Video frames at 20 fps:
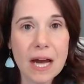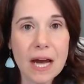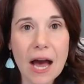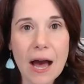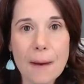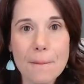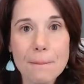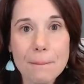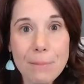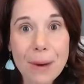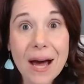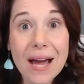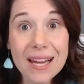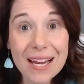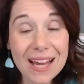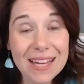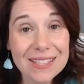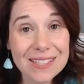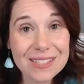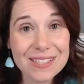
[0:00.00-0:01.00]
but
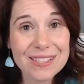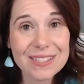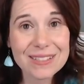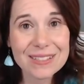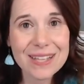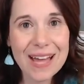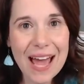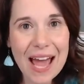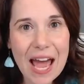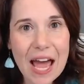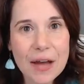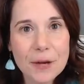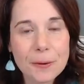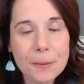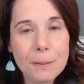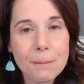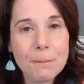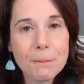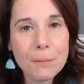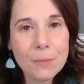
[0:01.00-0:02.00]
I still
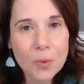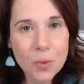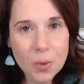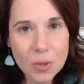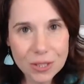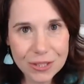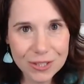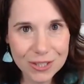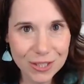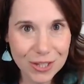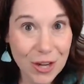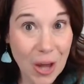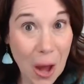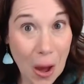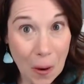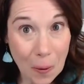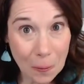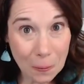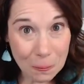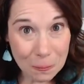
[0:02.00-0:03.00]
had more to
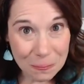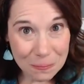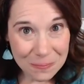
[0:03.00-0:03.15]
go.